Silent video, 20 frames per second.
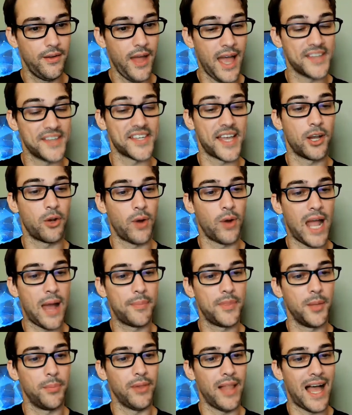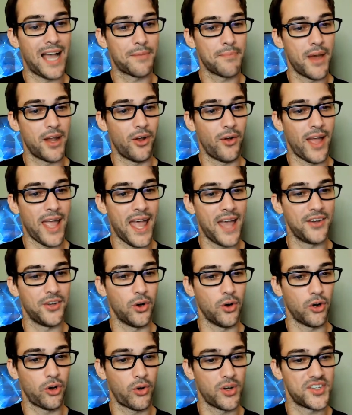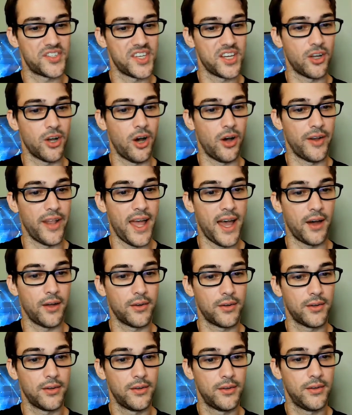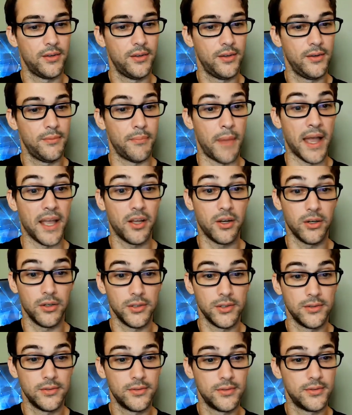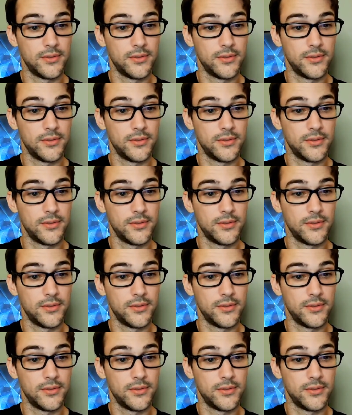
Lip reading: As I grabbed the black metal handle, Christy called out, "Michael?"